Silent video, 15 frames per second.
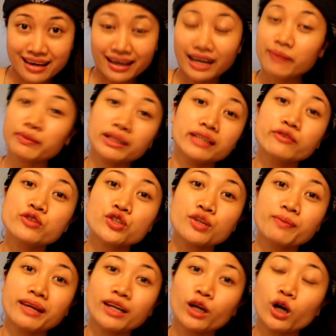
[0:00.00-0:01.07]
I believe
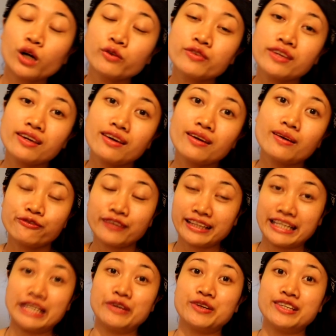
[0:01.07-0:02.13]
so many of you
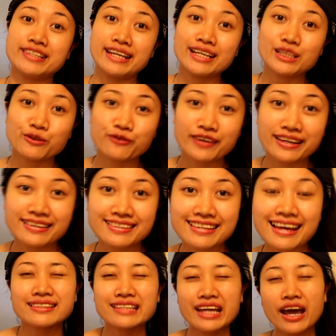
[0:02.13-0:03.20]
feel irritated of it.
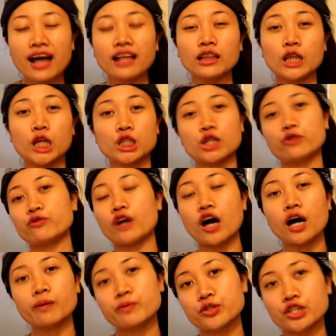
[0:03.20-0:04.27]
There are a lot of
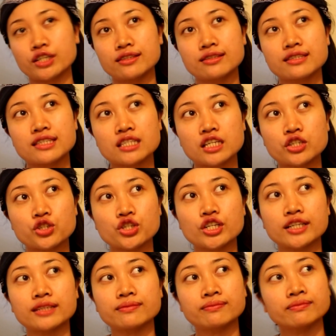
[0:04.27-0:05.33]
options such
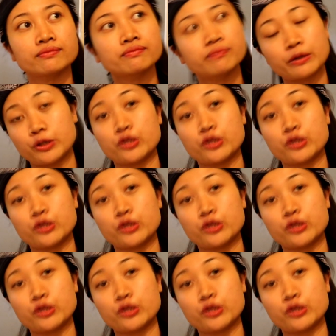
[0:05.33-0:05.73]
pore